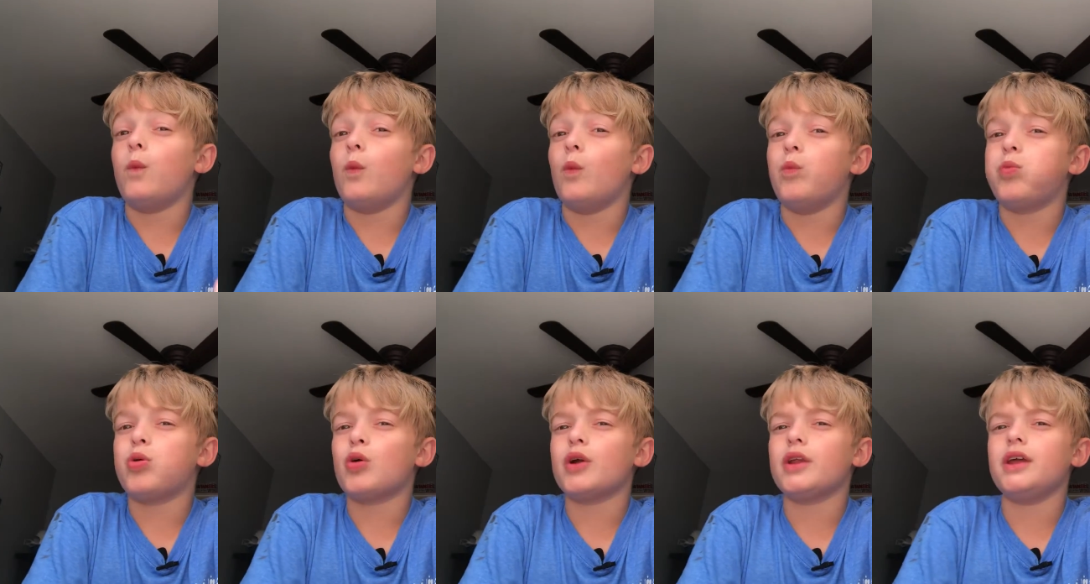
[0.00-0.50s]

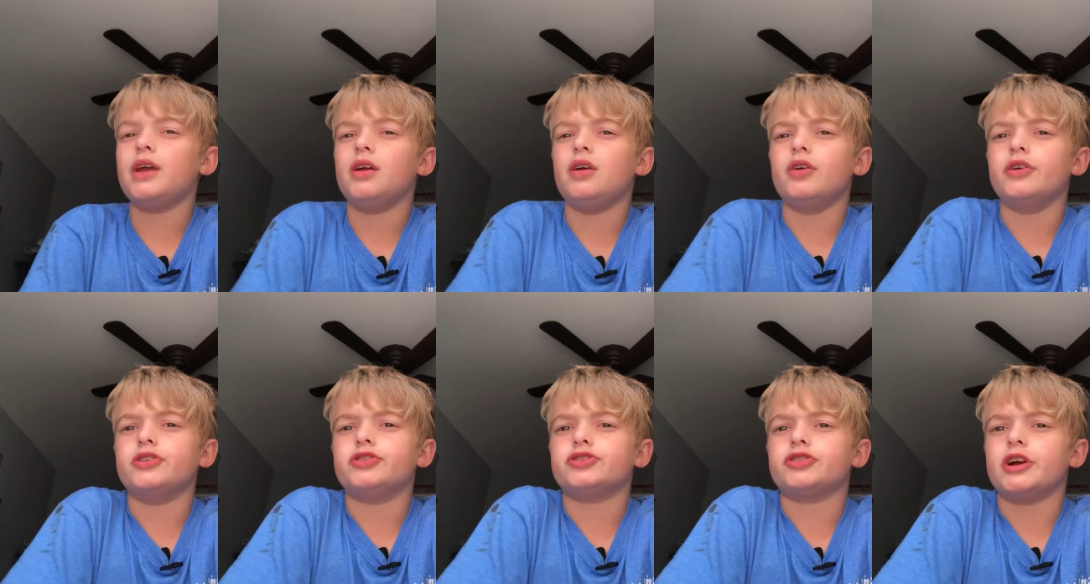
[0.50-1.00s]
pretty
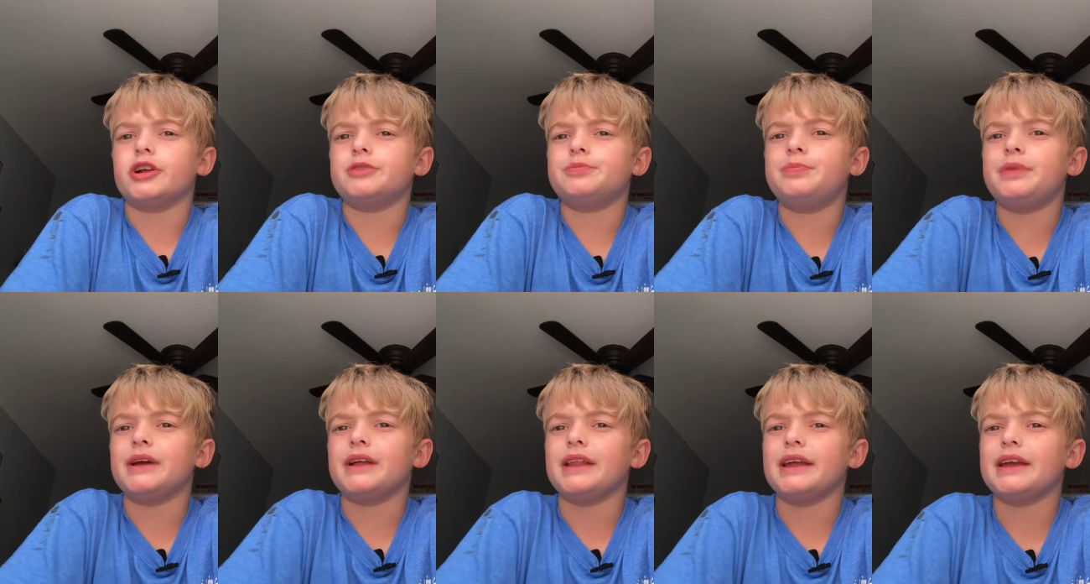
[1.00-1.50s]
good stretch
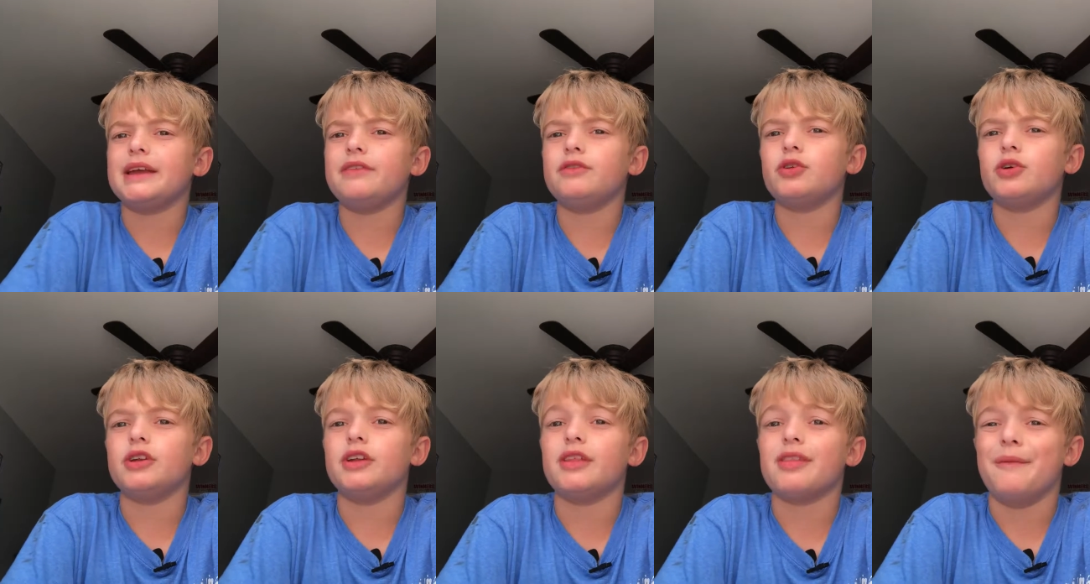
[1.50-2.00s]
big. Like, even
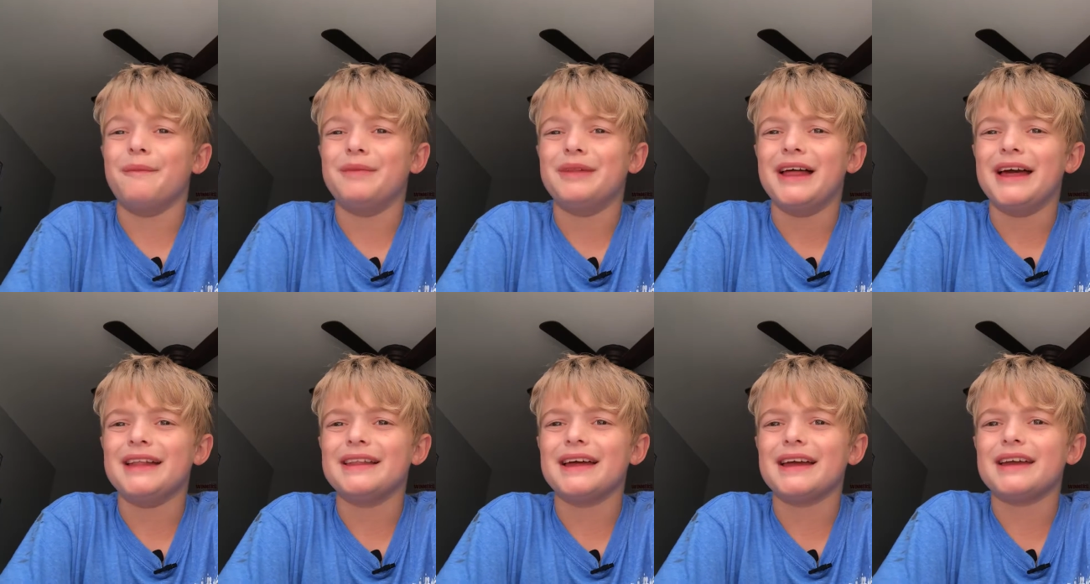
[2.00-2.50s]
though he doesn't
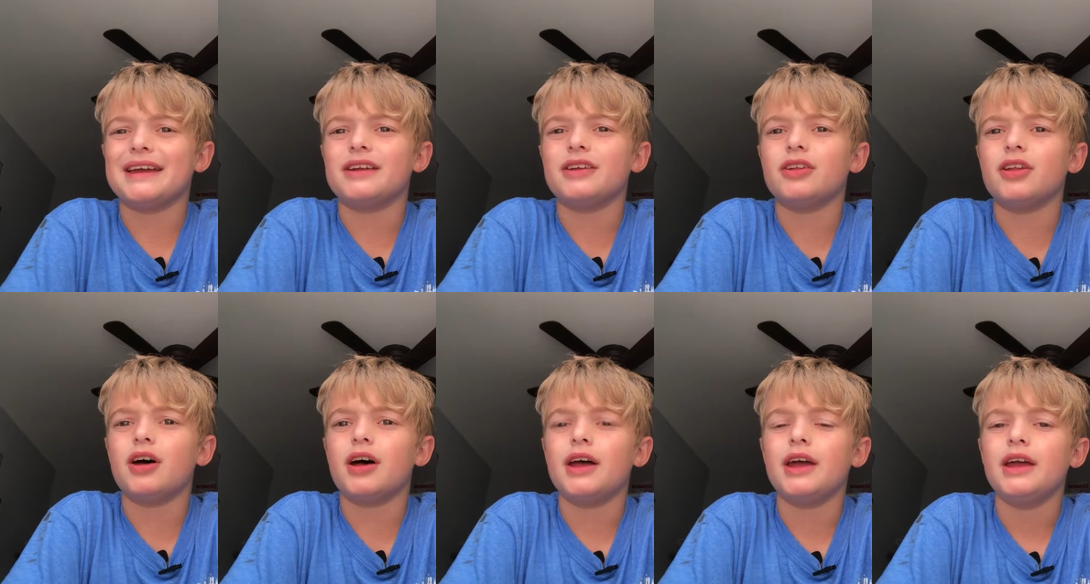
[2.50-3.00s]
play like it a
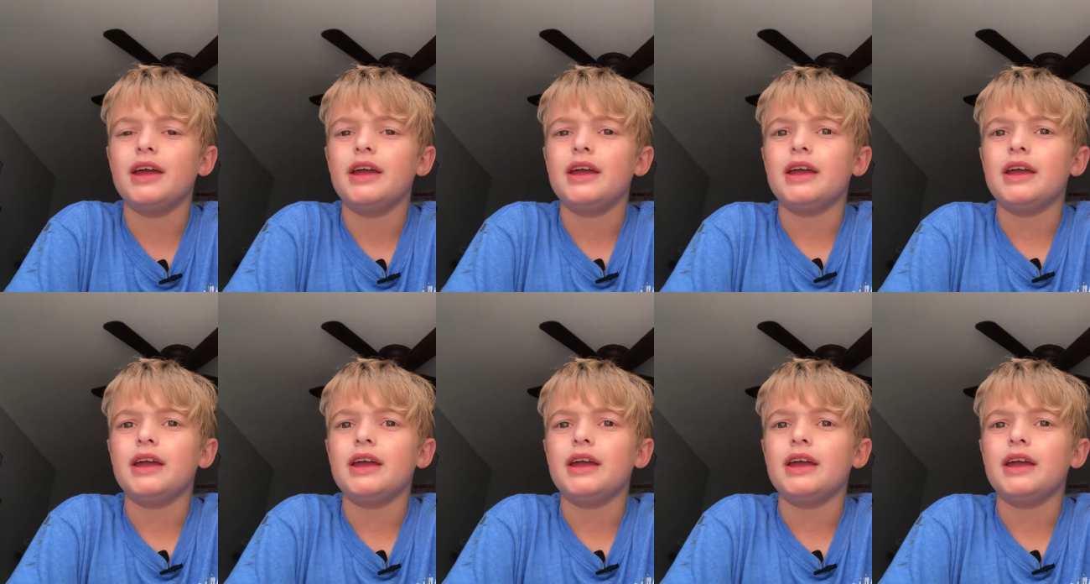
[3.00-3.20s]
lot,